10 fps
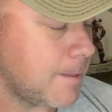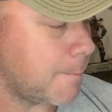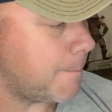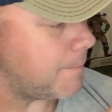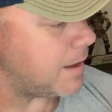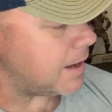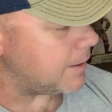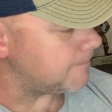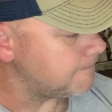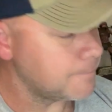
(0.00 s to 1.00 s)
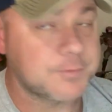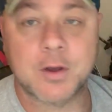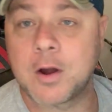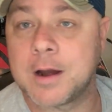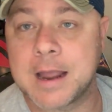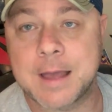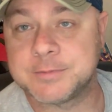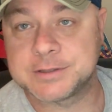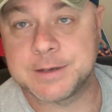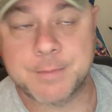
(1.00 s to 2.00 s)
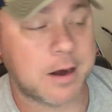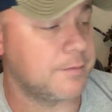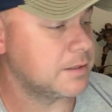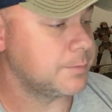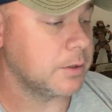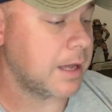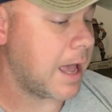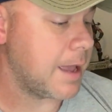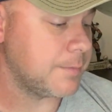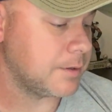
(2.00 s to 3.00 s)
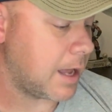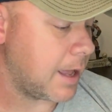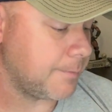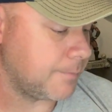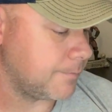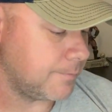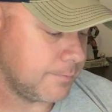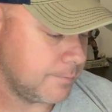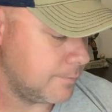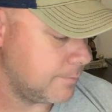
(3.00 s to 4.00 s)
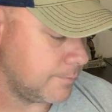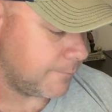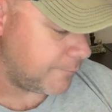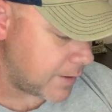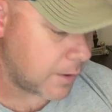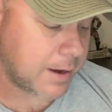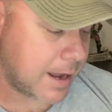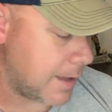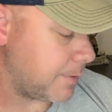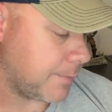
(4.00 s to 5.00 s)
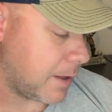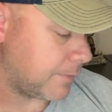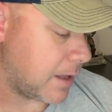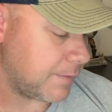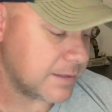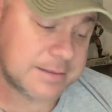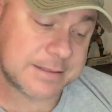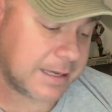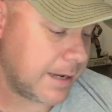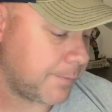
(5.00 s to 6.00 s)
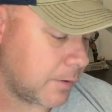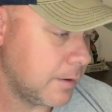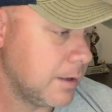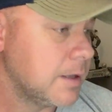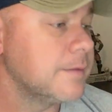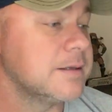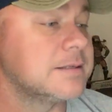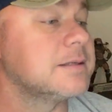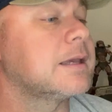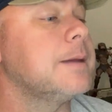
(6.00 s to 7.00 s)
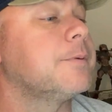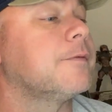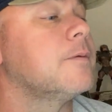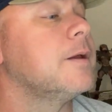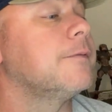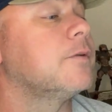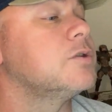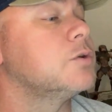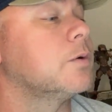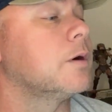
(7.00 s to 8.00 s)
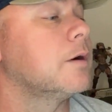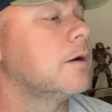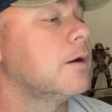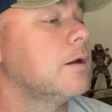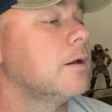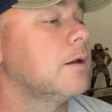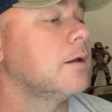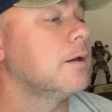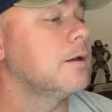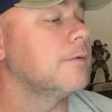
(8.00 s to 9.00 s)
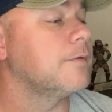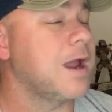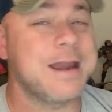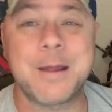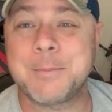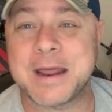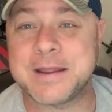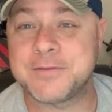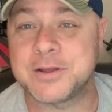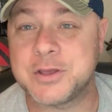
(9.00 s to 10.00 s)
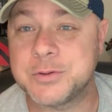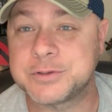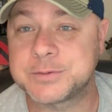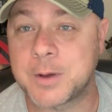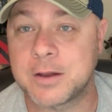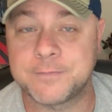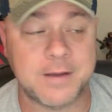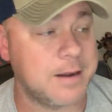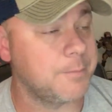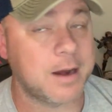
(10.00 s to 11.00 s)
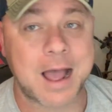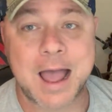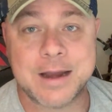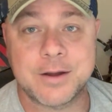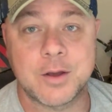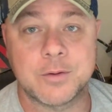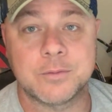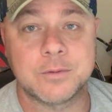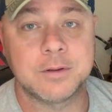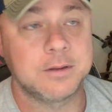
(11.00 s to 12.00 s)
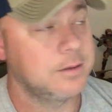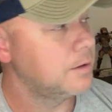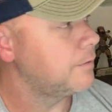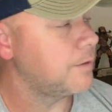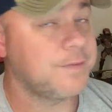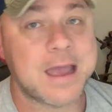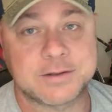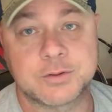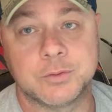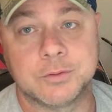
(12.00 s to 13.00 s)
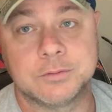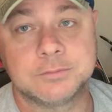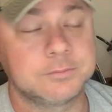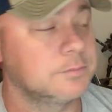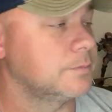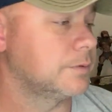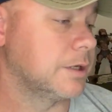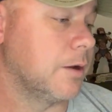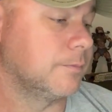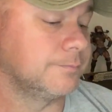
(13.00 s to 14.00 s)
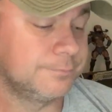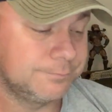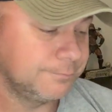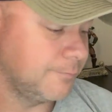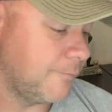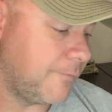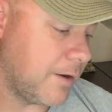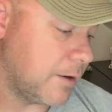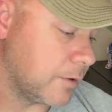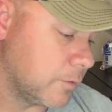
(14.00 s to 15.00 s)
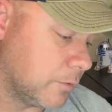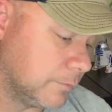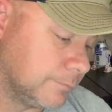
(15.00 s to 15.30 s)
Man, sorry, I'm just admiring this book. I'm very happy about that. This is a keeper. This is a keeper for me for sure. And I'm not even a huge Spawn fan, but I know that that's cool. So, very cool.